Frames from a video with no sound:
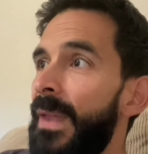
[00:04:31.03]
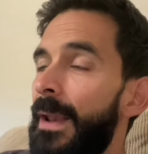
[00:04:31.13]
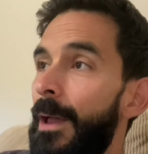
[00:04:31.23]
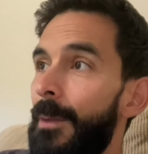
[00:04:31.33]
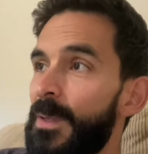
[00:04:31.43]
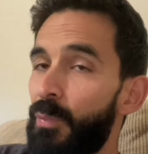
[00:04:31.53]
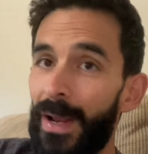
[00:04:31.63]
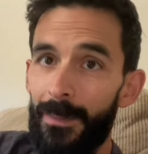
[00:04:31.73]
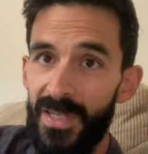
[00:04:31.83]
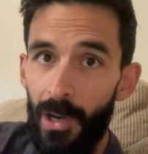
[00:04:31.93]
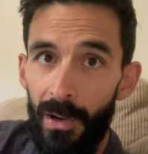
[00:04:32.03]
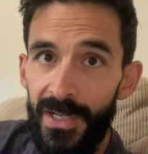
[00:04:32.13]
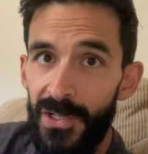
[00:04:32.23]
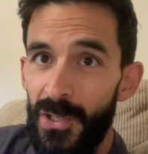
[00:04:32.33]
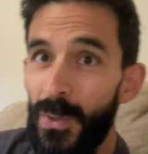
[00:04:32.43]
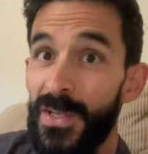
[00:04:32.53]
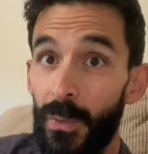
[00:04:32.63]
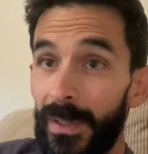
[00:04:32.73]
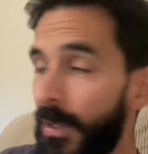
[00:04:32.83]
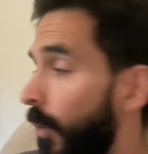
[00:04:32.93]
and it helps break up scar tissue. It's
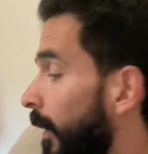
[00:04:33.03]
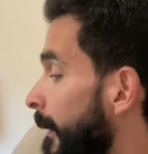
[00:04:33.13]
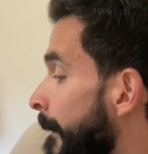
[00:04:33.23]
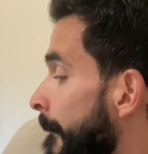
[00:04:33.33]
really cool.